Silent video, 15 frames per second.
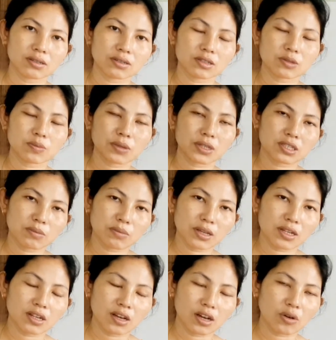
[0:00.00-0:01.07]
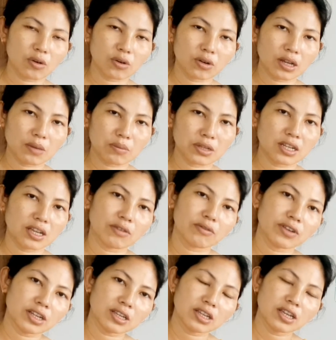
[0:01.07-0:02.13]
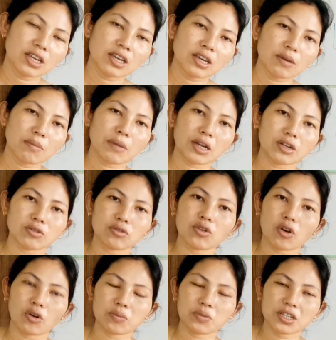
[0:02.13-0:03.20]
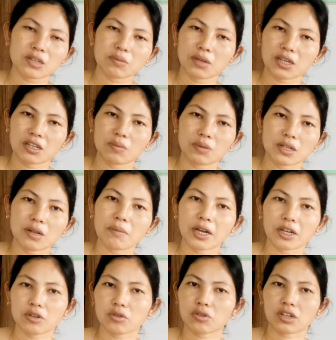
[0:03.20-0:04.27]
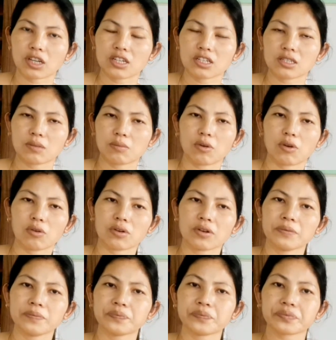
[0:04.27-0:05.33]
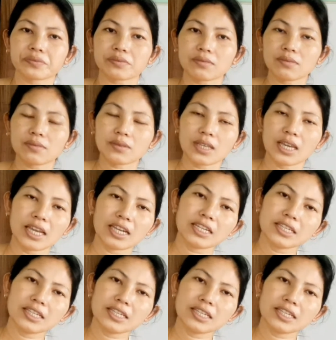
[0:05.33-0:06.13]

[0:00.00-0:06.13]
specimen, or a very minute object, may it be the microorganism or any